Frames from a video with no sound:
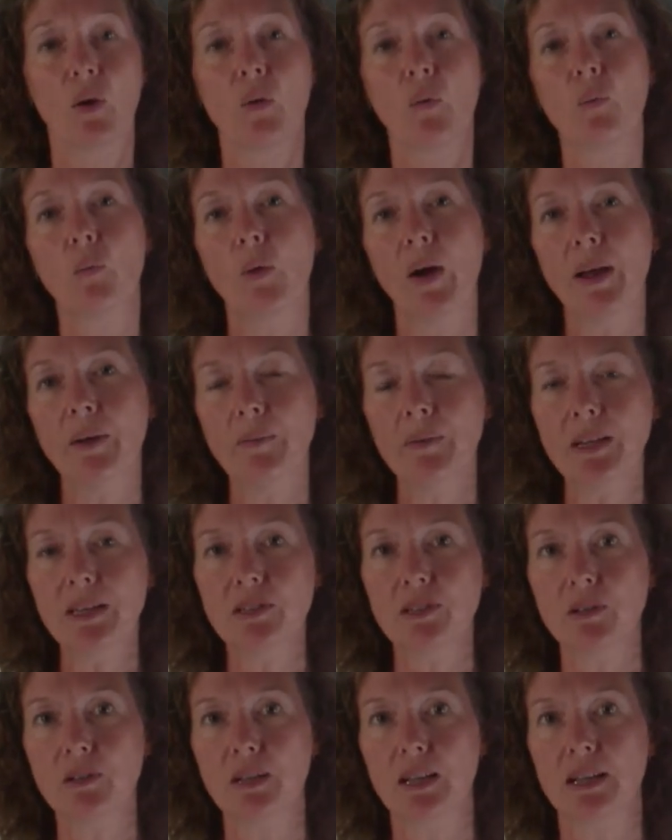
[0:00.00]
When we
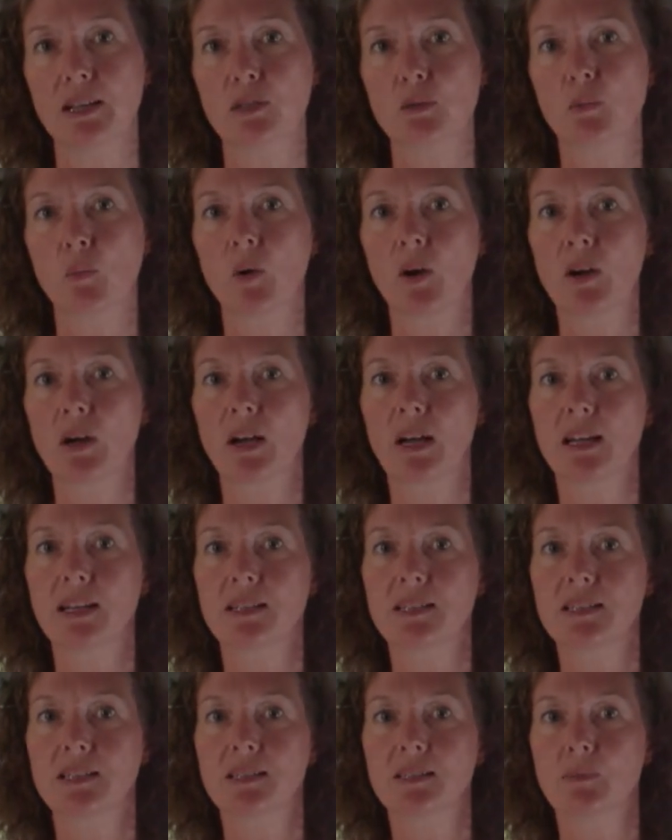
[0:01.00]
do this,
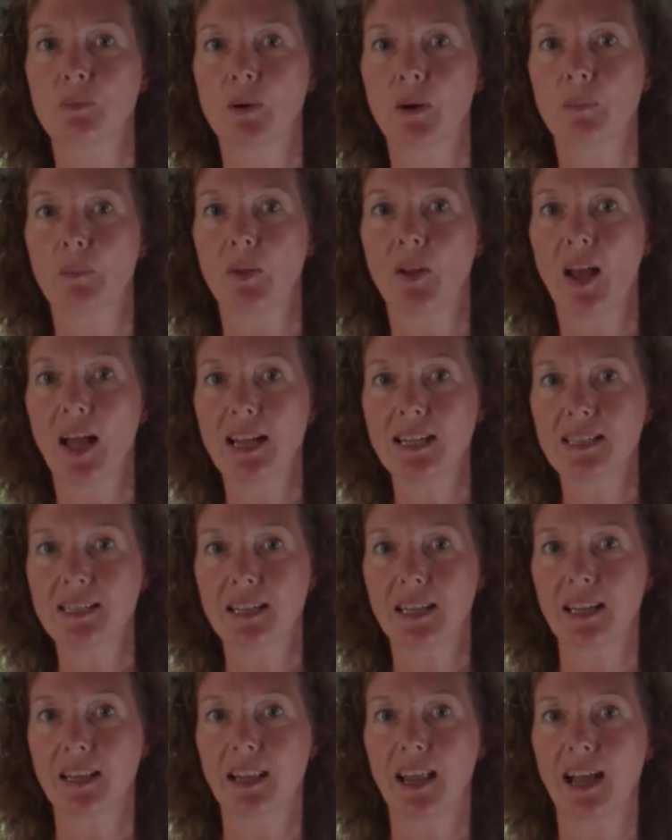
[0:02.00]
we're
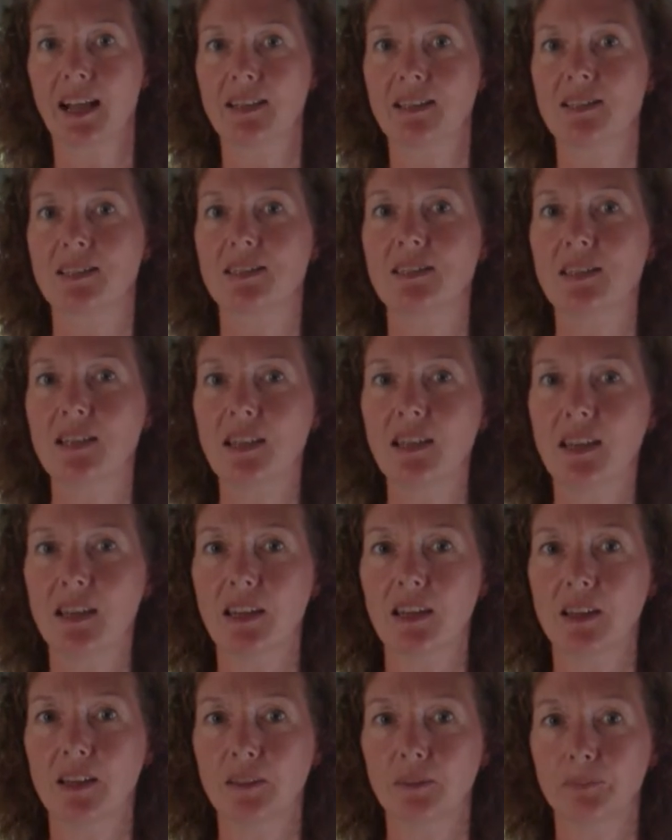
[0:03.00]
planting that
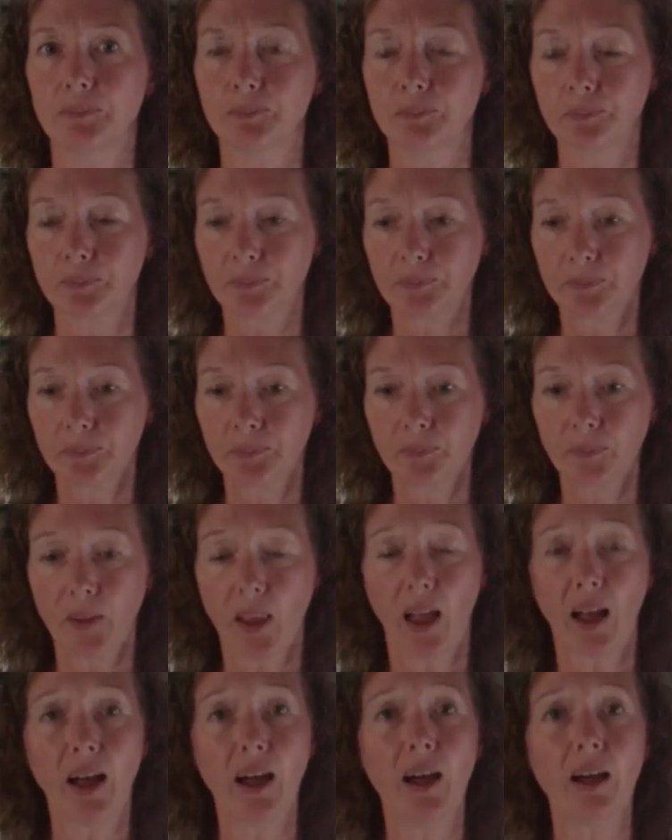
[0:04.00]
seed
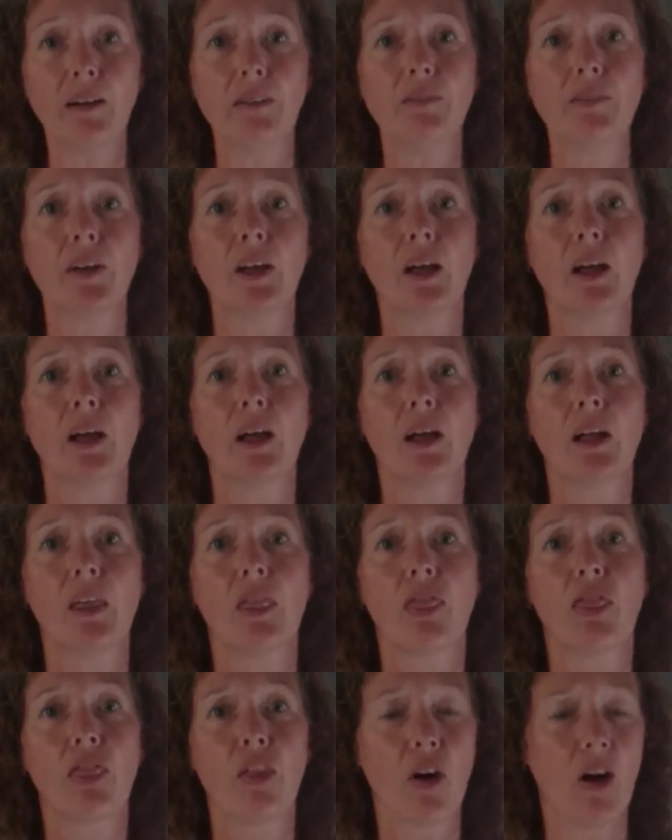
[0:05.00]
of
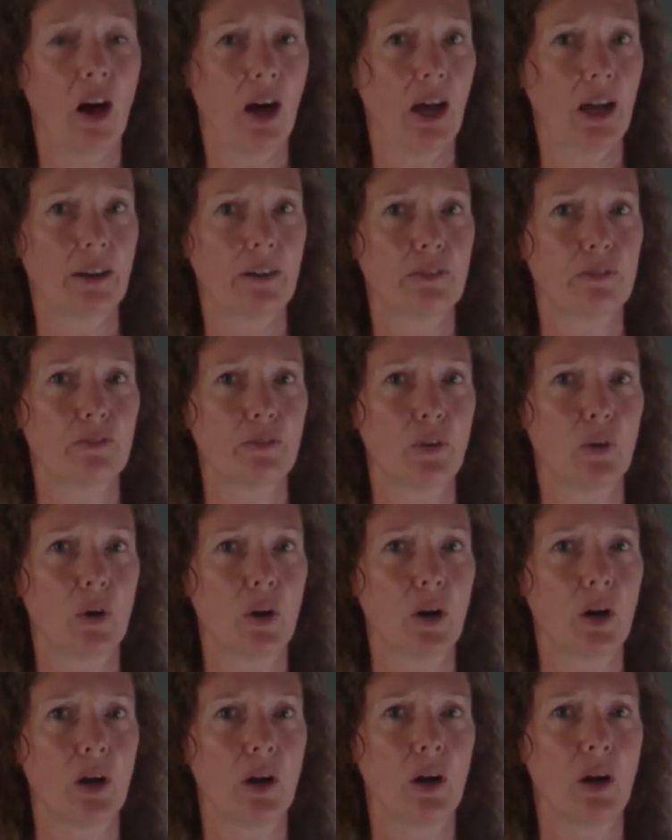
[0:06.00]
thought
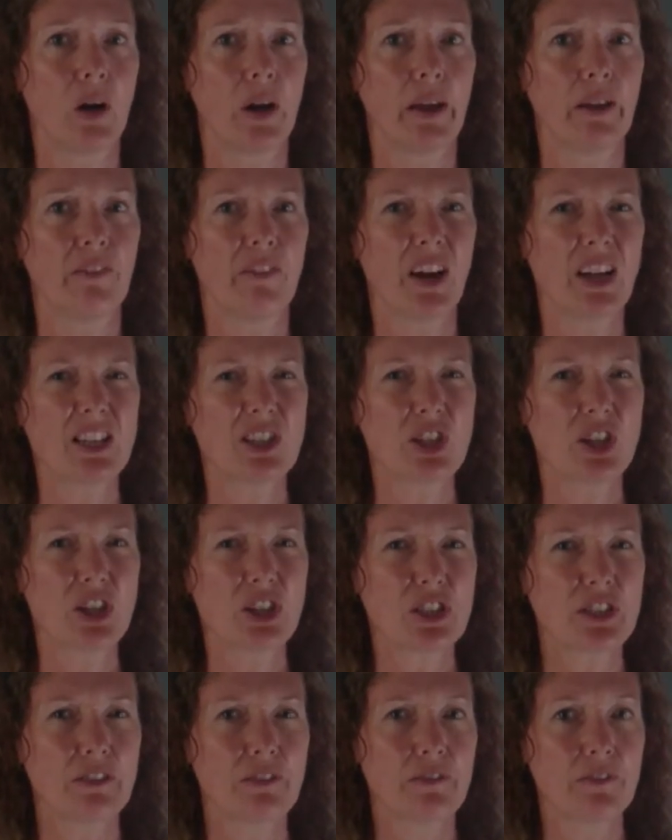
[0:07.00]
for, if I
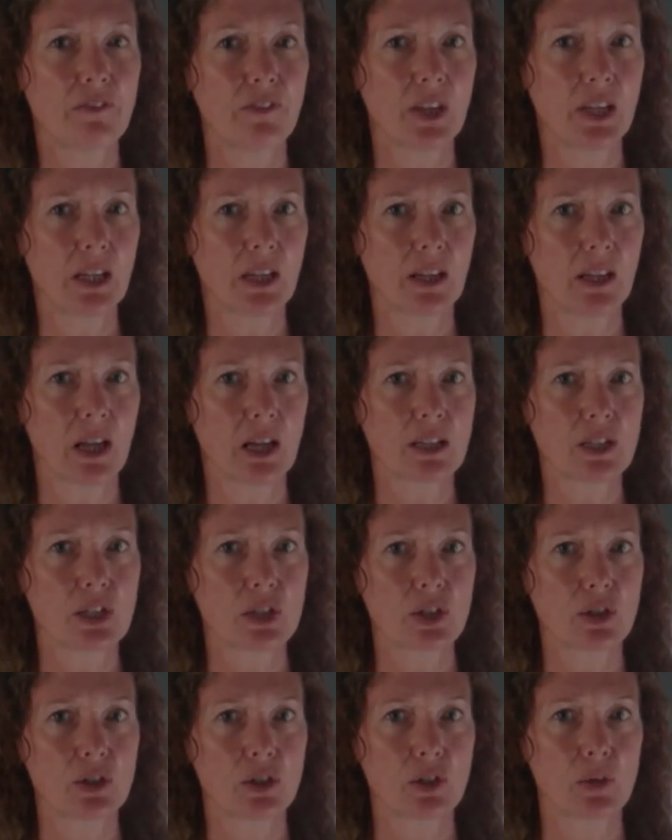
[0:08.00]
start to feel a
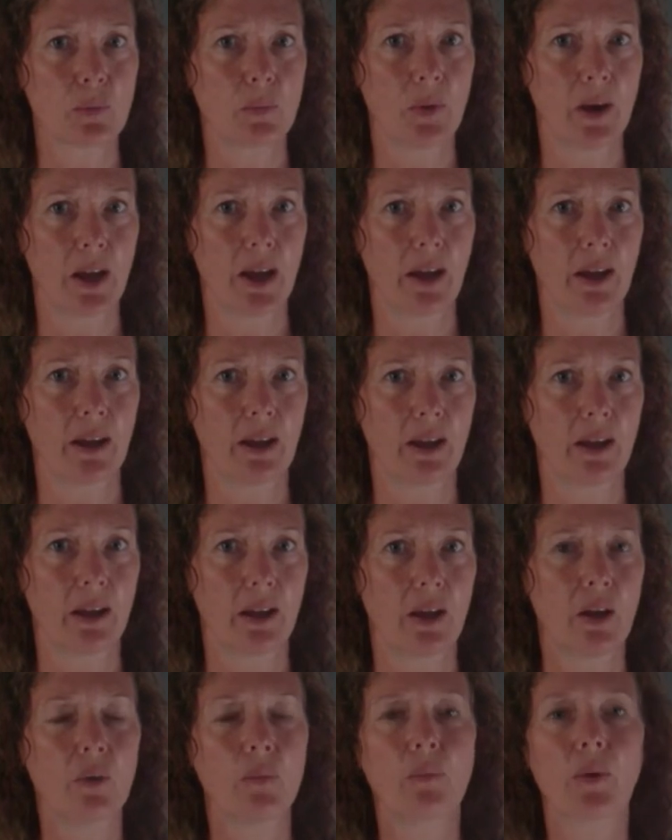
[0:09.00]
certain way,
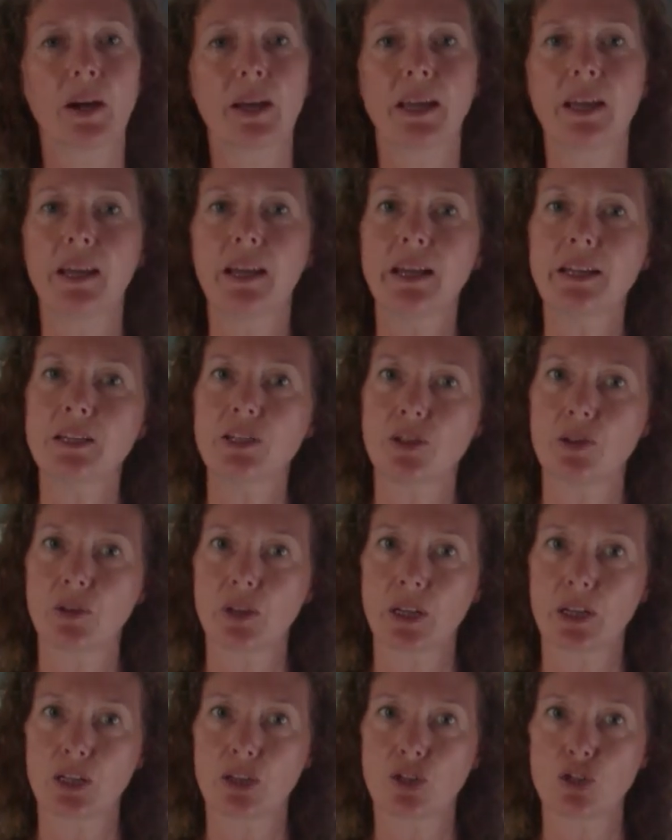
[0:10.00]
what can I do
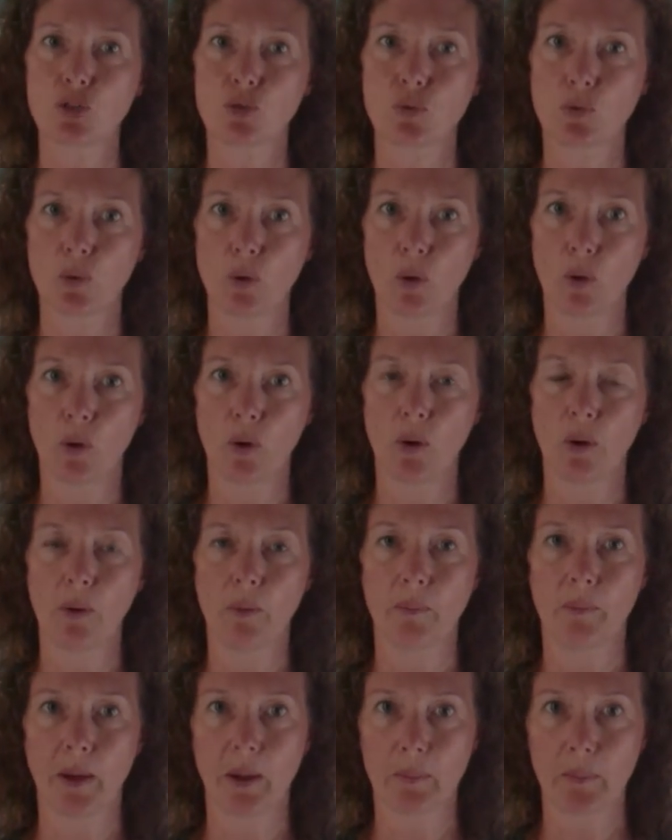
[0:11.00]
to
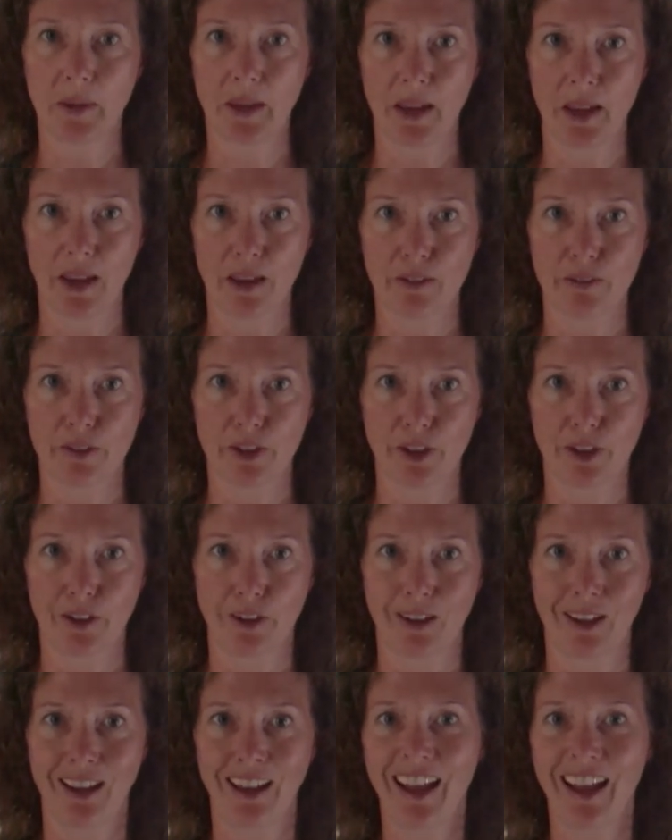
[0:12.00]
control my behavior?